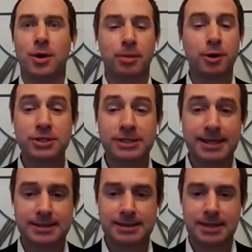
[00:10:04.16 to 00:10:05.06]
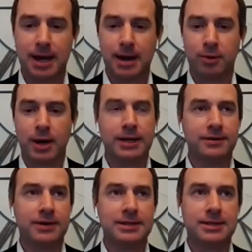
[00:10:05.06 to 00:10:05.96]
person as a type, right?
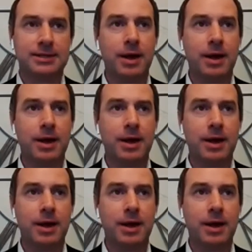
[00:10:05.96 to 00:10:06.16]
If I say, well,